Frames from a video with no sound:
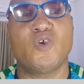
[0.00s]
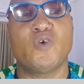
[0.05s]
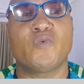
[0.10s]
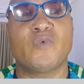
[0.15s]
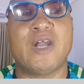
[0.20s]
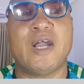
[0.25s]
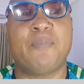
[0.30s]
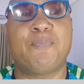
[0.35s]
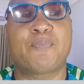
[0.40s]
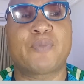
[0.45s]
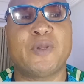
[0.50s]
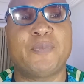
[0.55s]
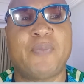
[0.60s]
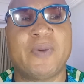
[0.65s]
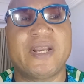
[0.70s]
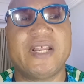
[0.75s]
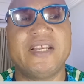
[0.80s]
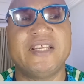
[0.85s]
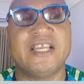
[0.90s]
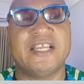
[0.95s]
we are
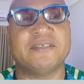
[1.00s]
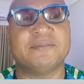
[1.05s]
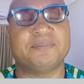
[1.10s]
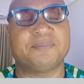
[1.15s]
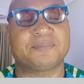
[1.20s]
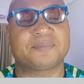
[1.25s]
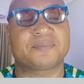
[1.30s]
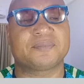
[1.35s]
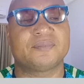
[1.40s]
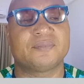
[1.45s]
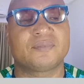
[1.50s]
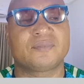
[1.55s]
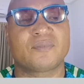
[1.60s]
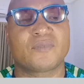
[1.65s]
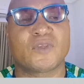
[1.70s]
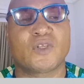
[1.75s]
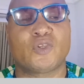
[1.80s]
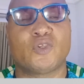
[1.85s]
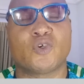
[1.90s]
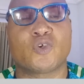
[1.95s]
preparing them
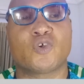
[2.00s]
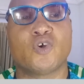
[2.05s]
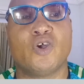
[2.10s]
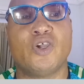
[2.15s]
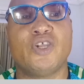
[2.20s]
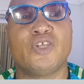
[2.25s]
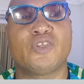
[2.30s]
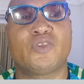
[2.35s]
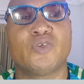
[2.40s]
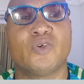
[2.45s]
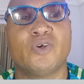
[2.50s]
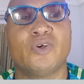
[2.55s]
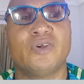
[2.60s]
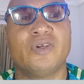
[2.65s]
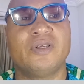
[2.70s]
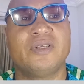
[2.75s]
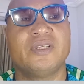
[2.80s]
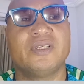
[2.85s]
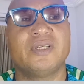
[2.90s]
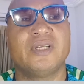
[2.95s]
to go
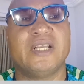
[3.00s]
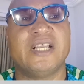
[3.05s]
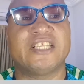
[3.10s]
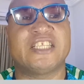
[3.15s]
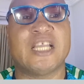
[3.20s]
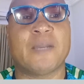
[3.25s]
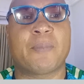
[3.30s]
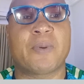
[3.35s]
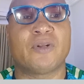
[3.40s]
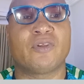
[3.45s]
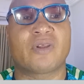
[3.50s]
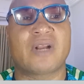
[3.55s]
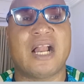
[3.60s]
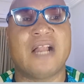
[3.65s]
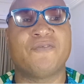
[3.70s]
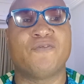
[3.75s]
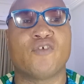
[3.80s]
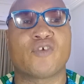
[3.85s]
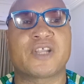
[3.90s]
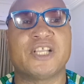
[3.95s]
into
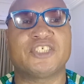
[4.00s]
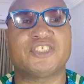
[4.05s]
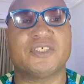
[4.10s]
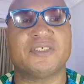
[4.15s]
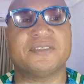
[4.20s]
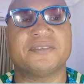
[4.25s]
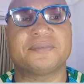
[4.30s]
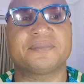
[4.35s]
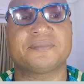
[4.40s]
entrepreneurial vocation,